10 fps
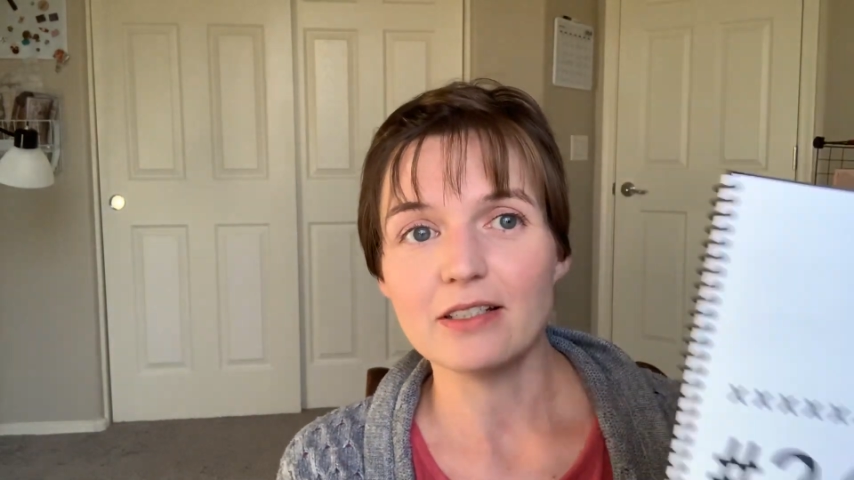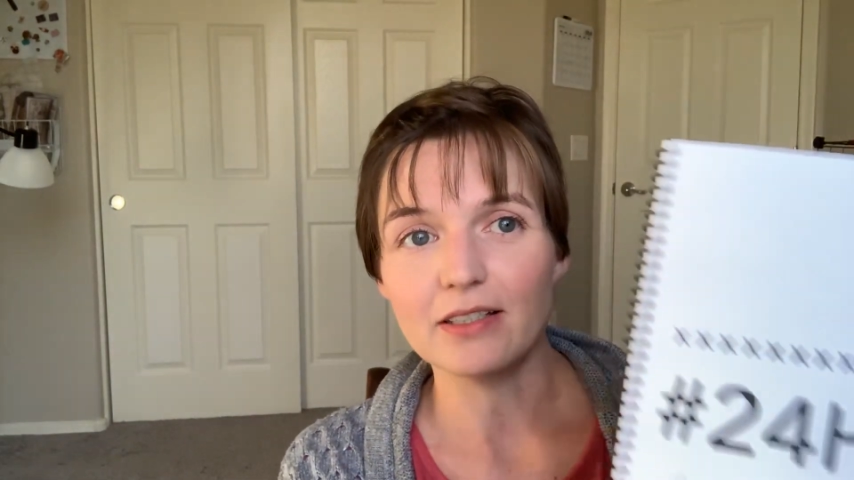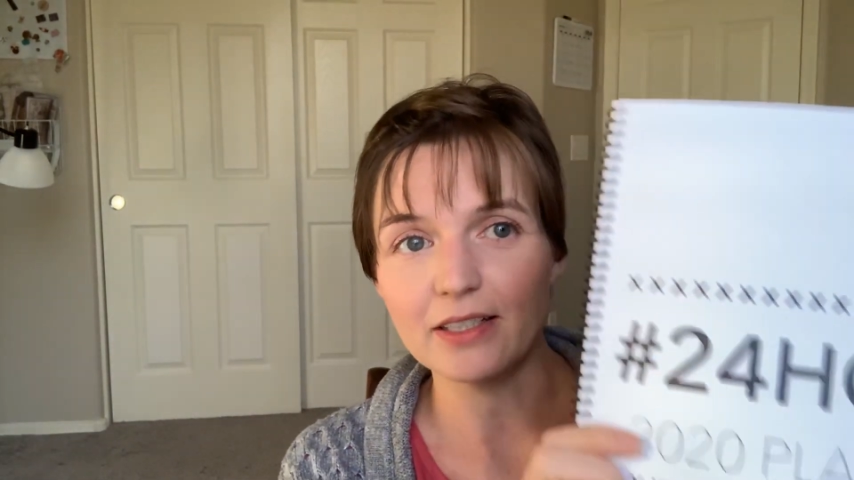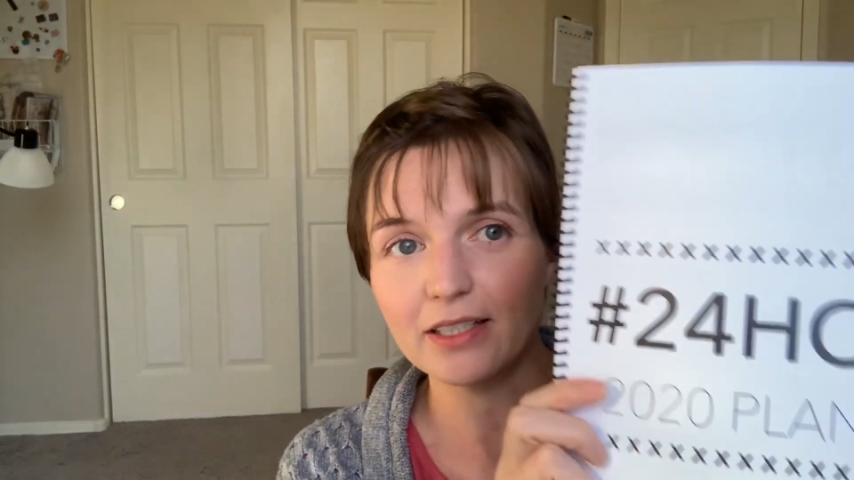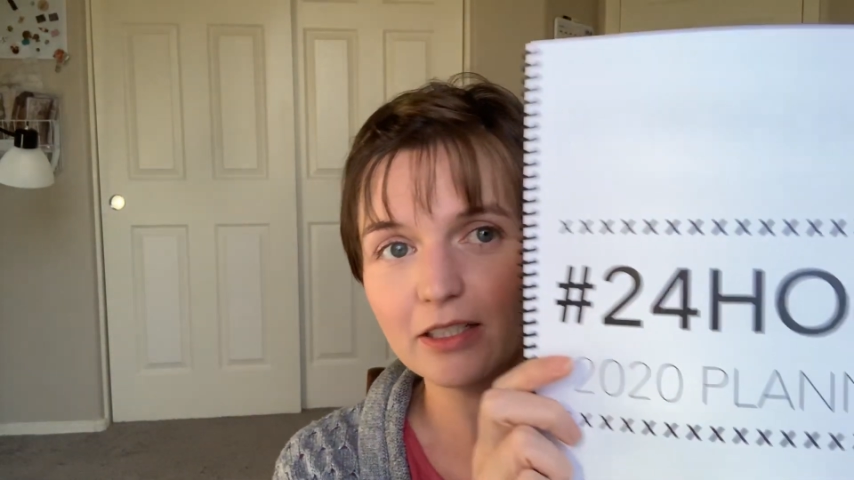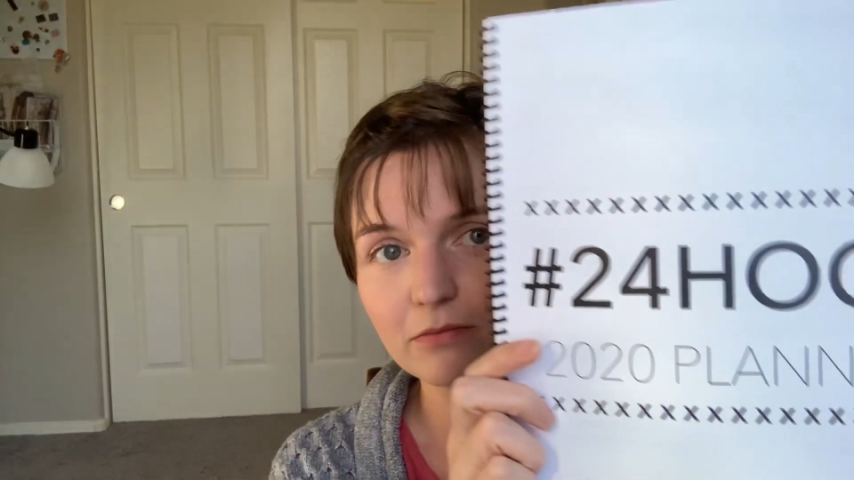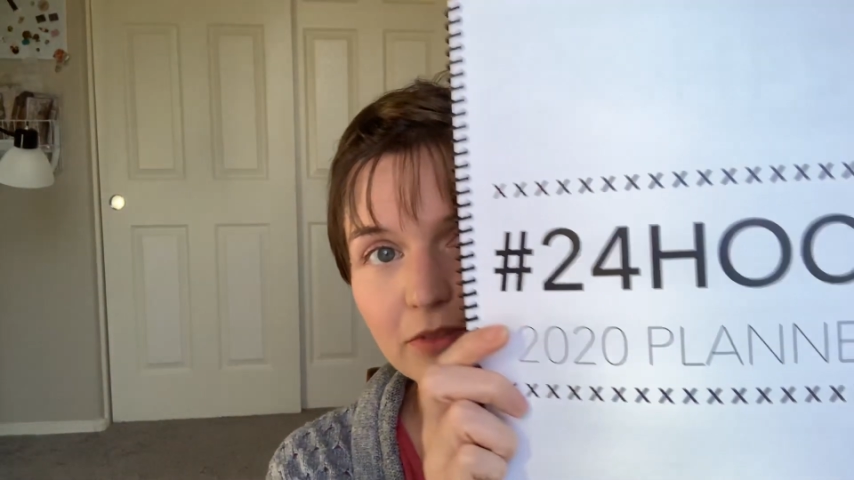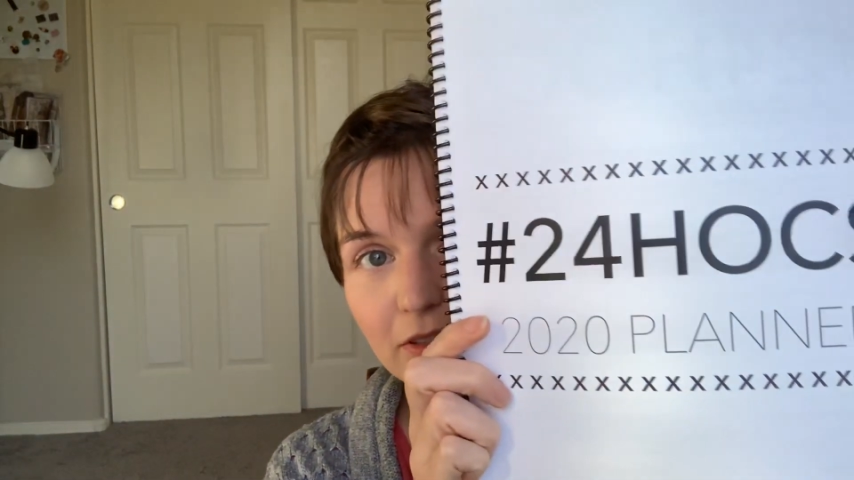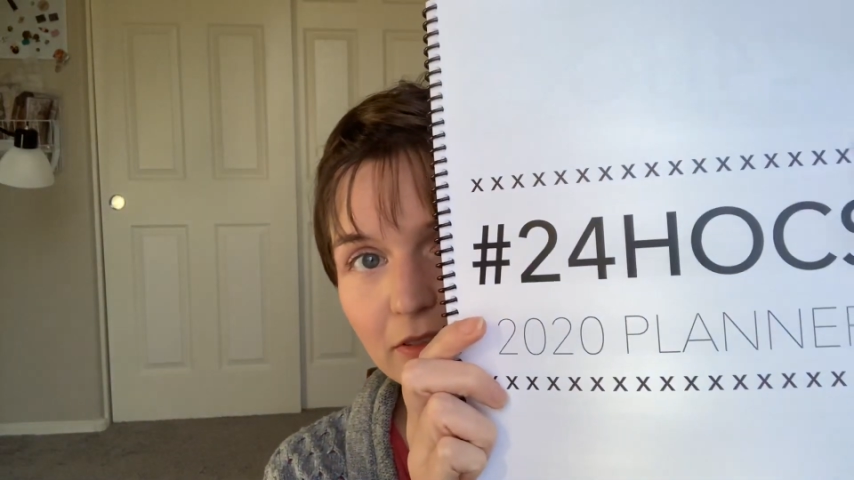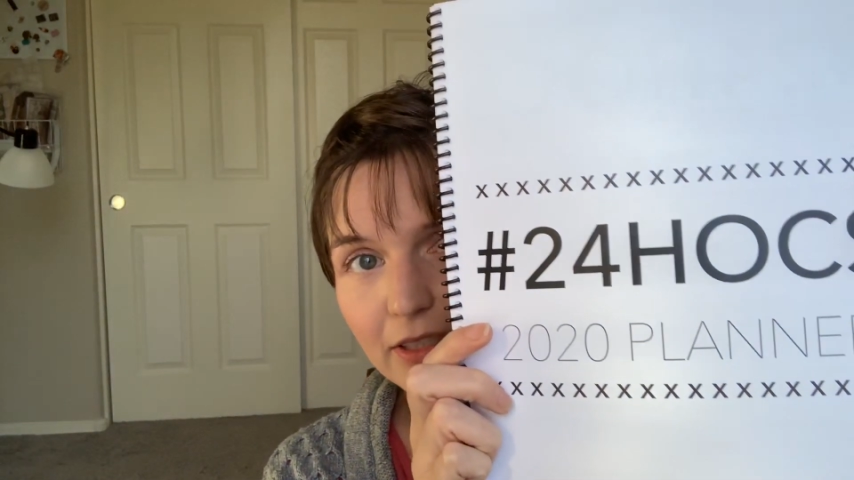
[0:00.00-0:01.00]

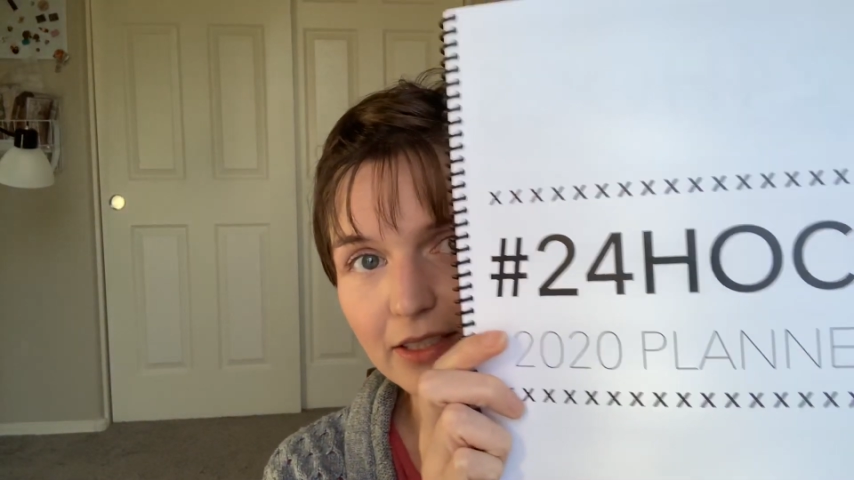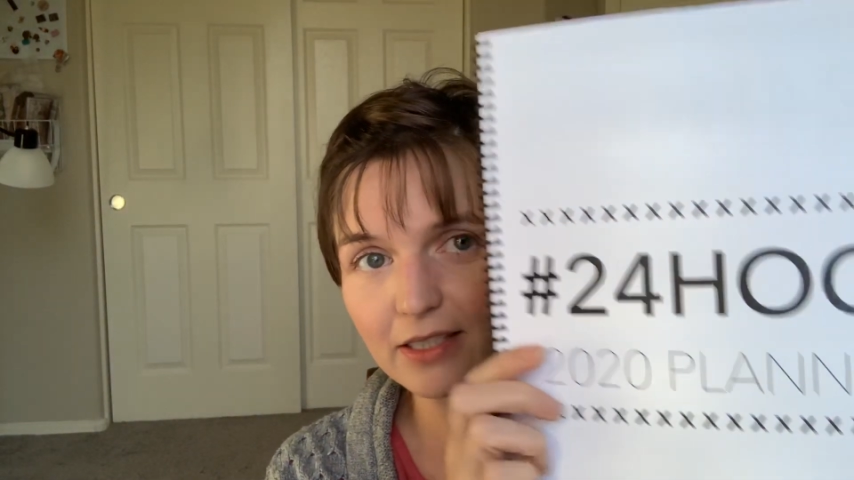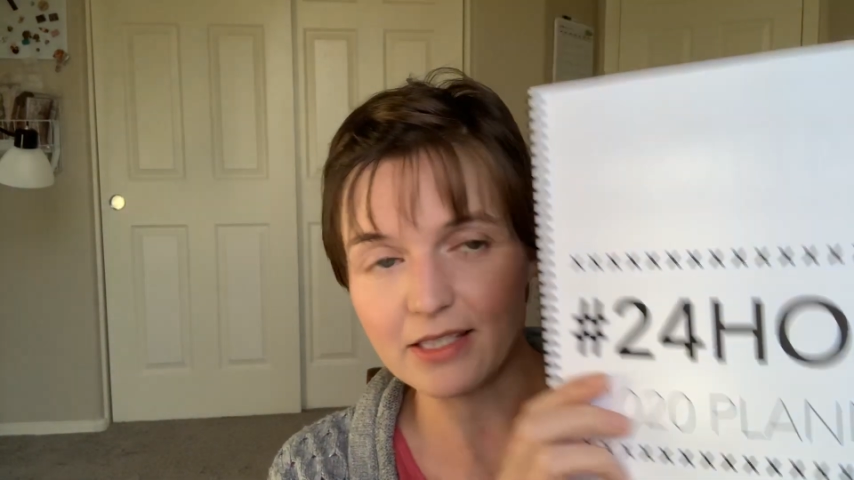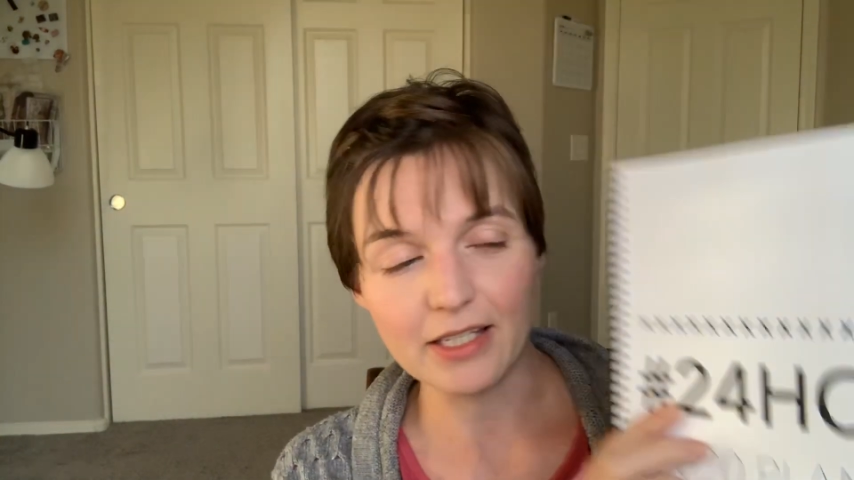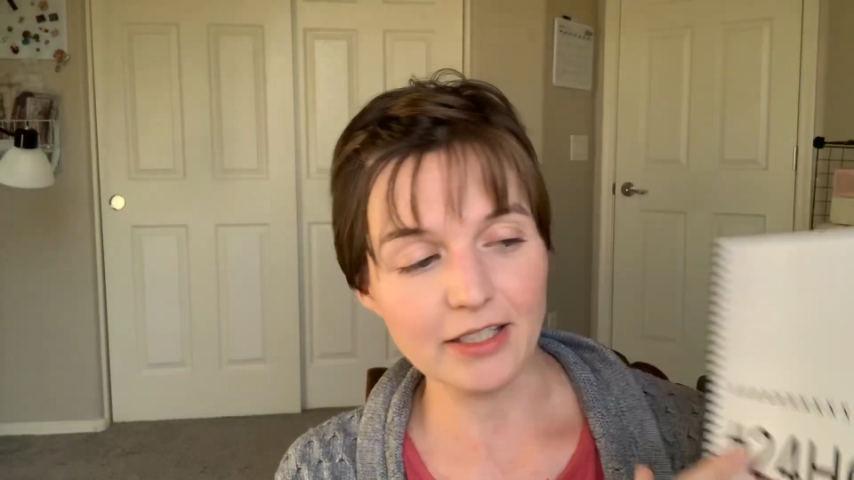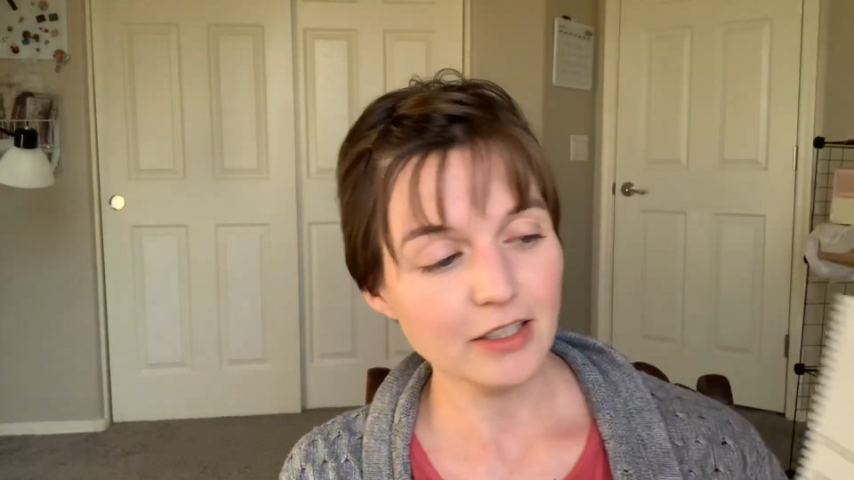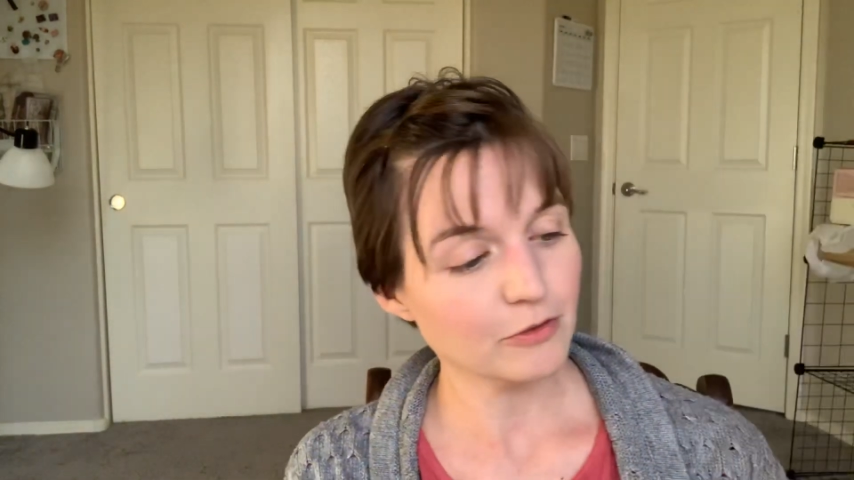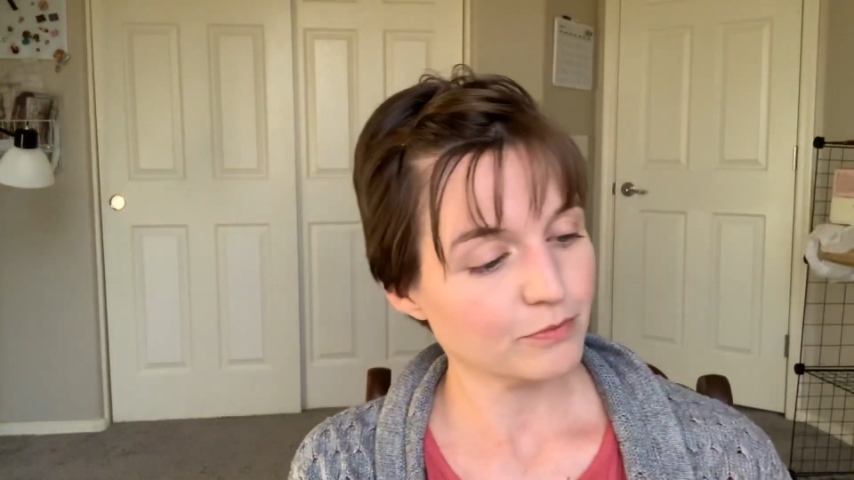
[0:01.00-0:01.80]
like this here.